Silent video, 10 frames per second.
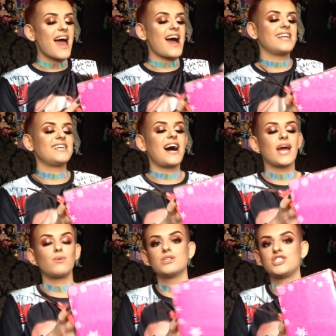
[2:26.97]
And
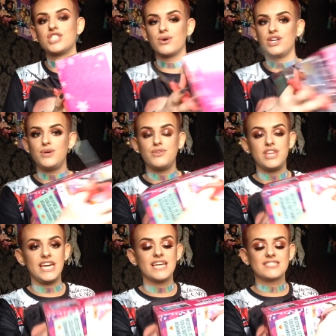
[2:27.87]
I will show you
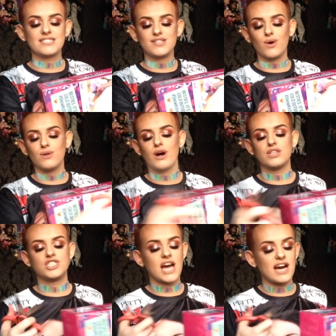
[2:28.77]
the Snow
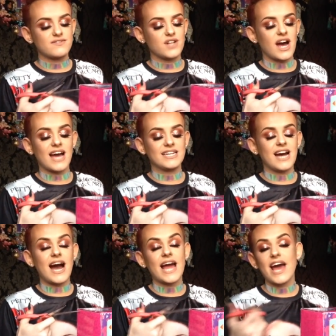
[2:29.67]
Lodge after.
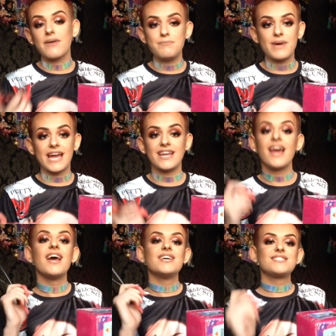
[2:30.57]
And I have
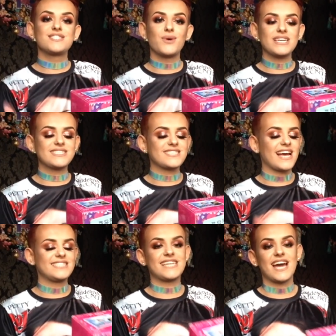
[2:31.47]
been so
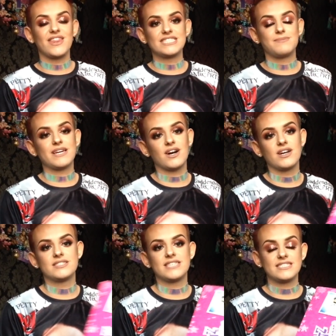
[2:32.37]
excited to get this
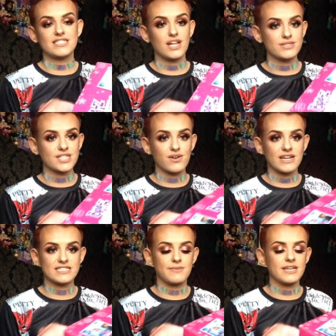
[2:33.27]
because it's close to
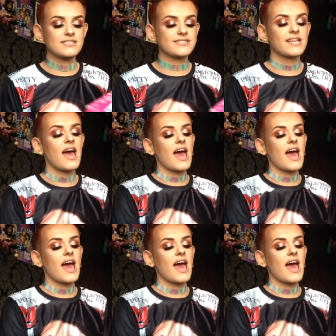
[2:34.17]
Christmas.